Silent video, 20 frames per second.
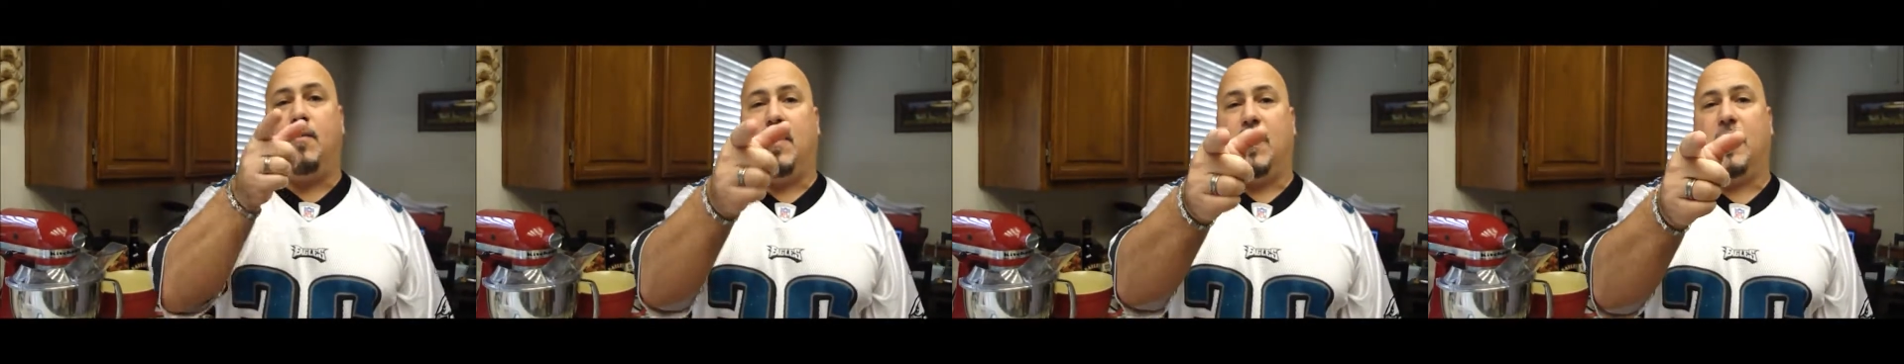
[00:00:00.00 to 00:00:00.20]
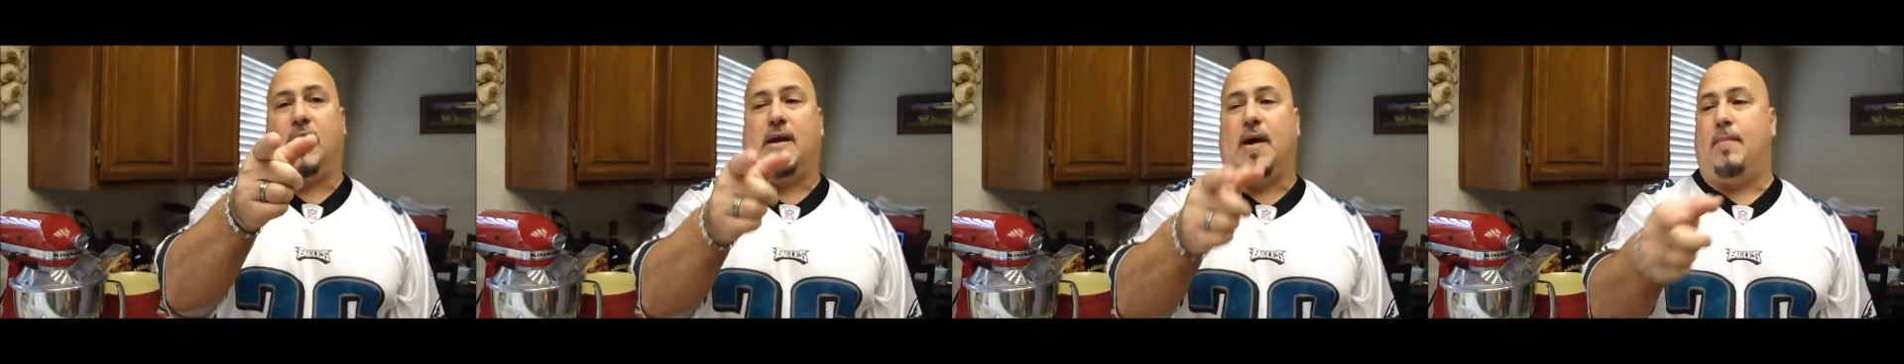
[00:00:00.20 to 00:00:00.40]

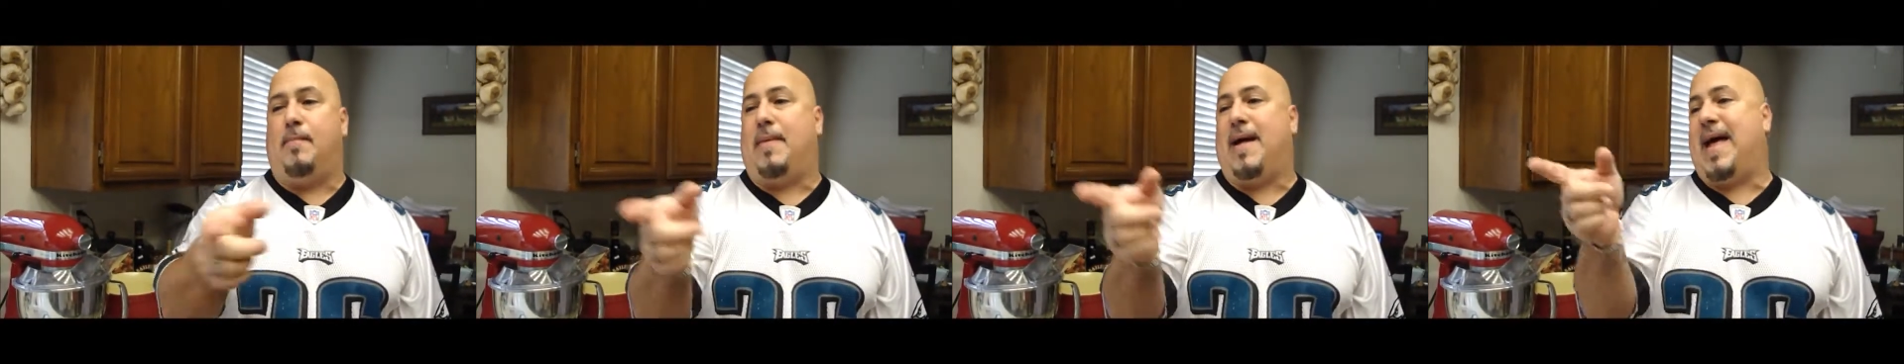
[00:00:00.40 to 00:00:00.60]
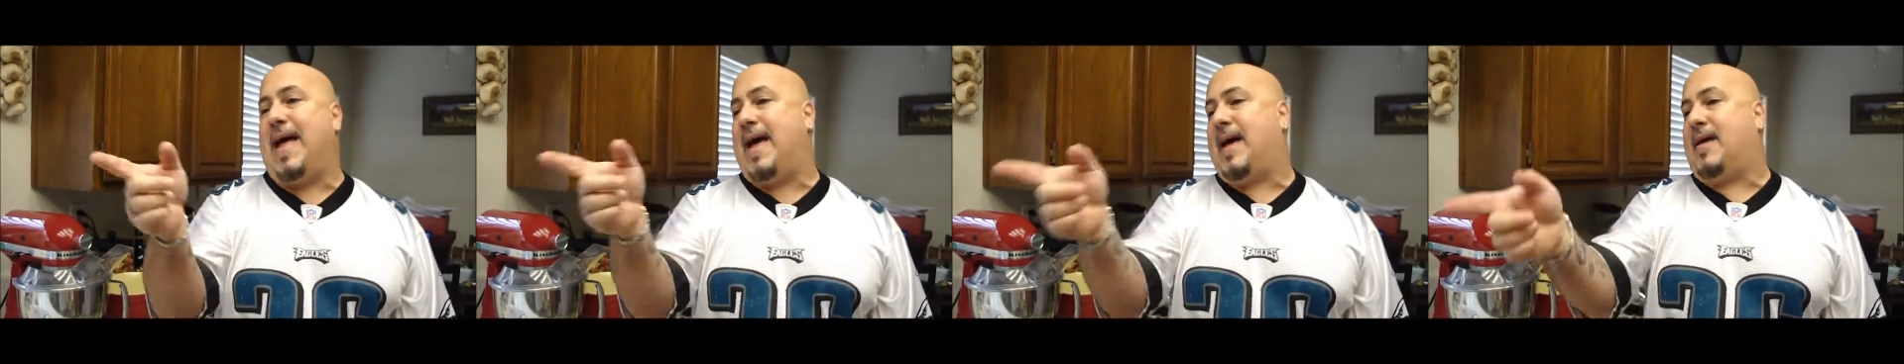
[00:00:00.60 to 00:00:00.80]
We're gonna come
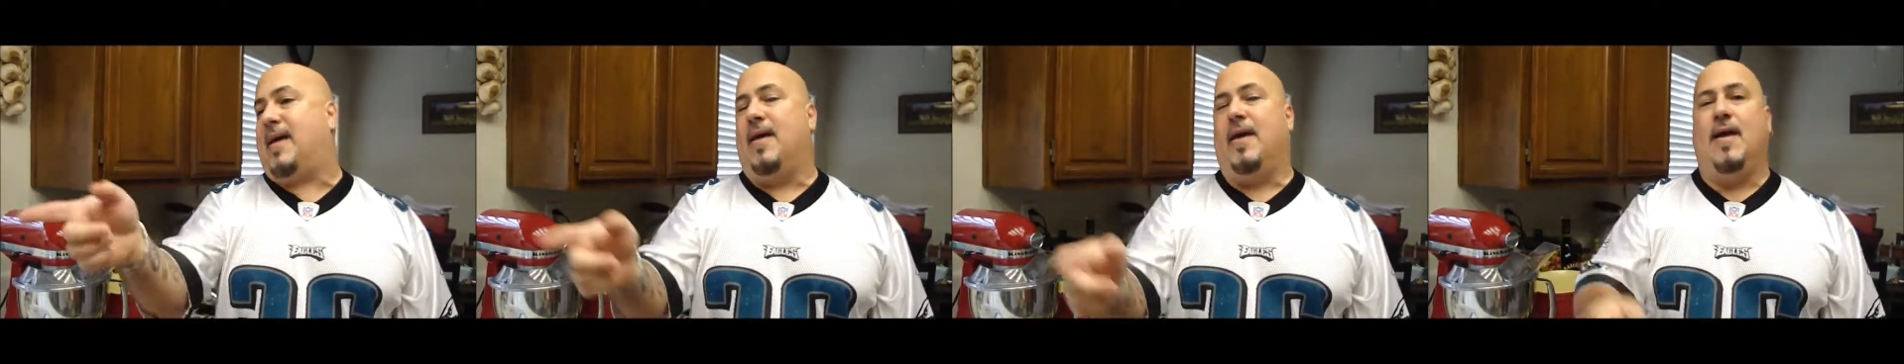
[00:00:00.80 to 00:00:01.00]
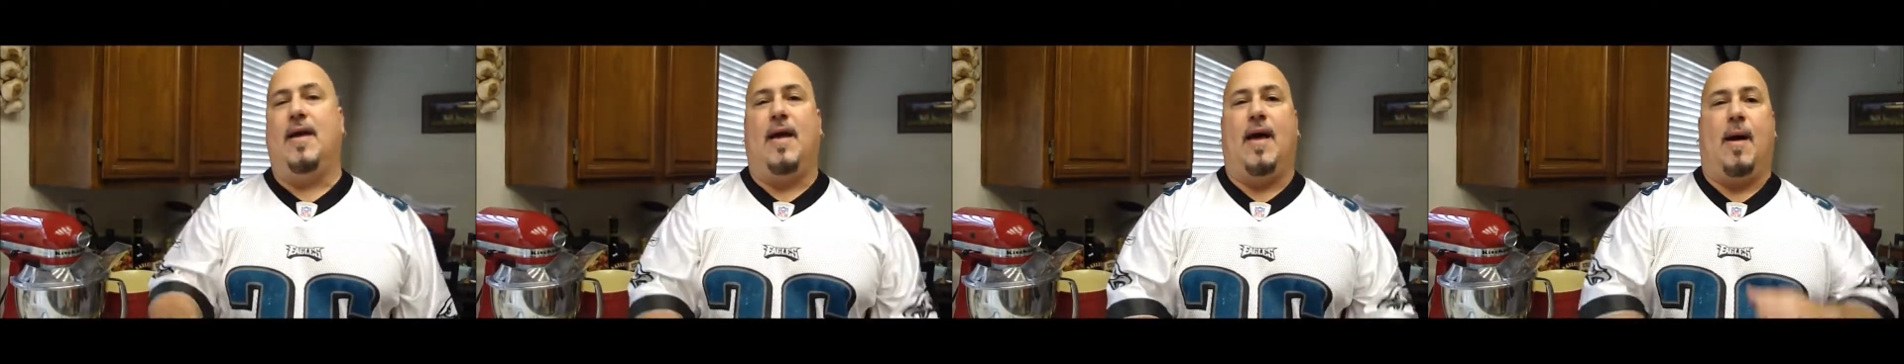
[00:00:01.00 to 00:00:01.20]
back,
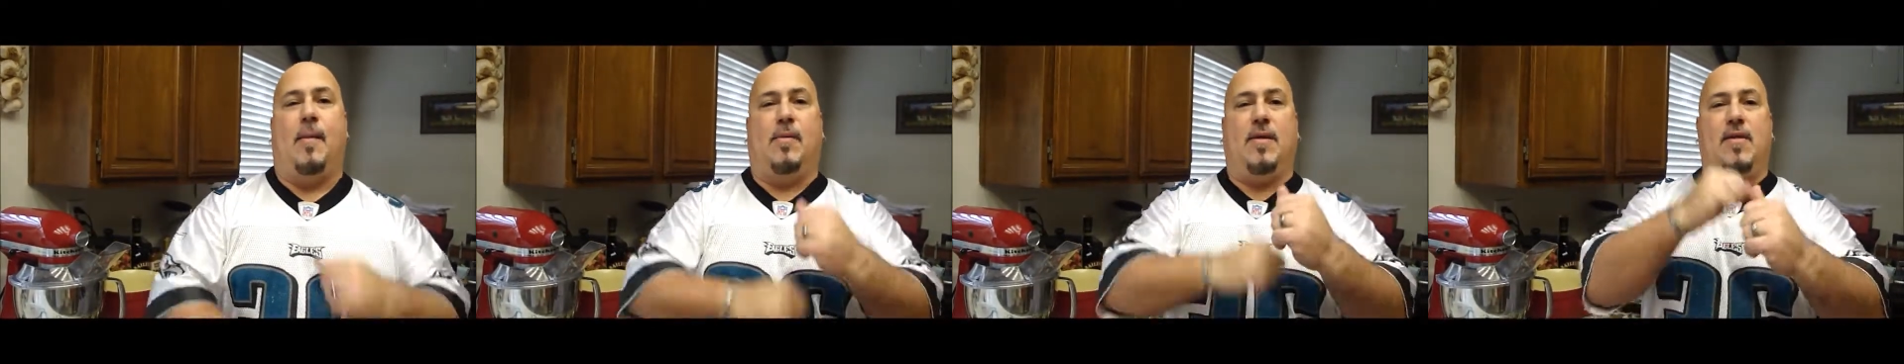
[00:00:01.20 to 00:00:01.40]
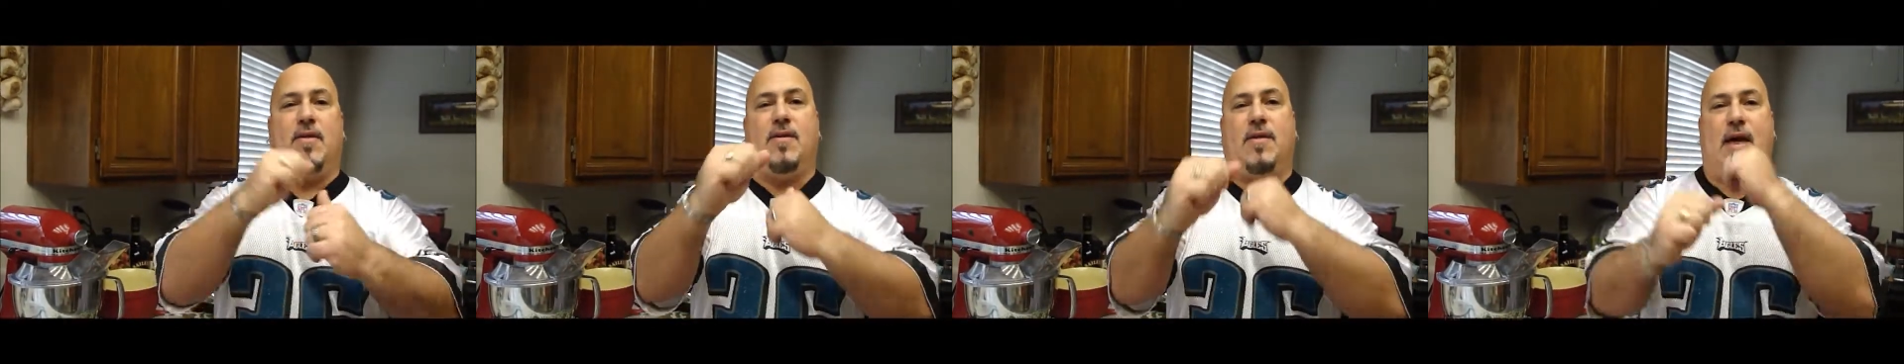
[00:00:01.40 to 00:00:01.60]
I'm
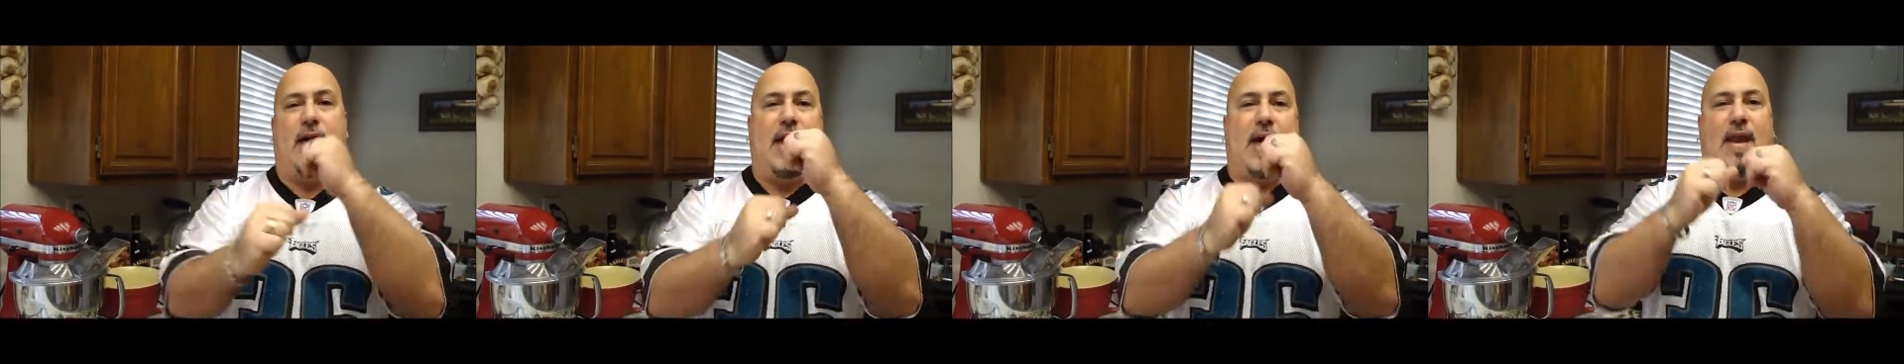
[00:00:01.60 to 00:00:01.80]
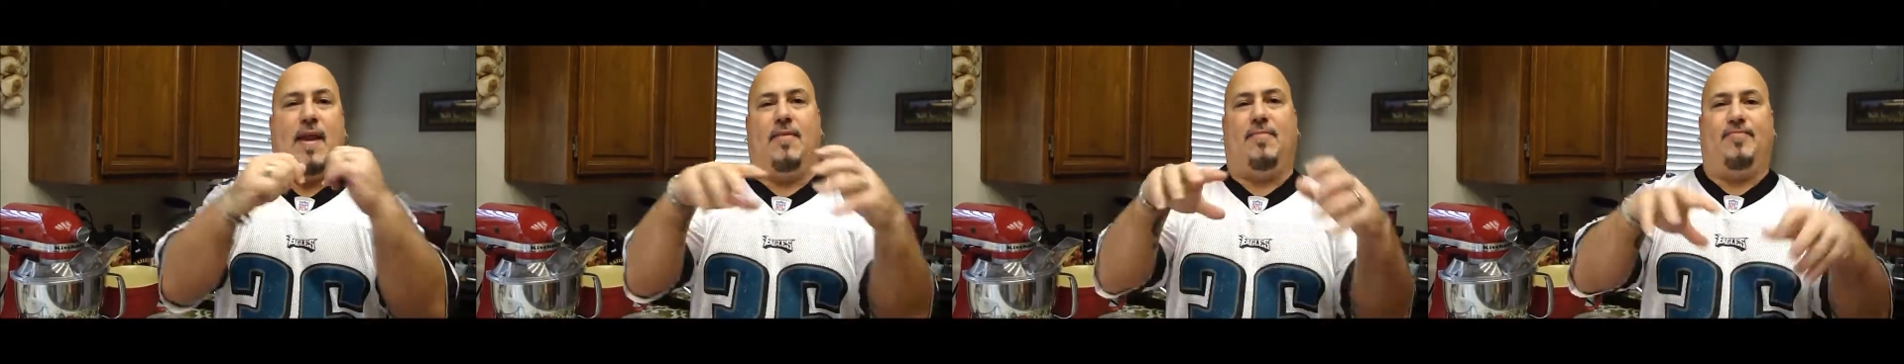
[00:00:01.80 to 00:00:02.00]
gonna show
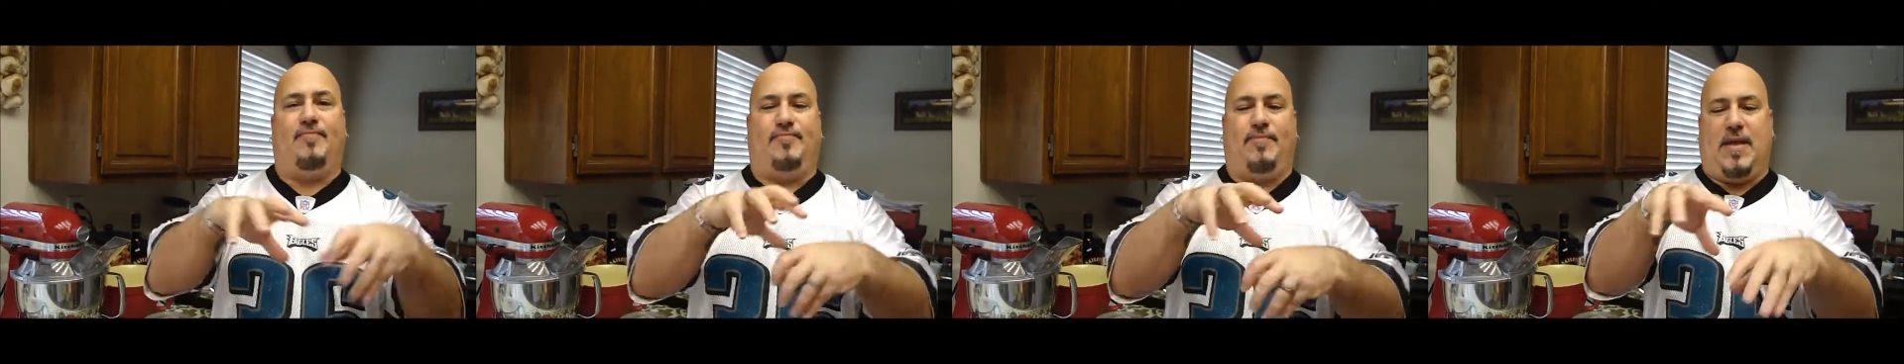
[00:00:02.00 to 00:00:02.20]
you how to,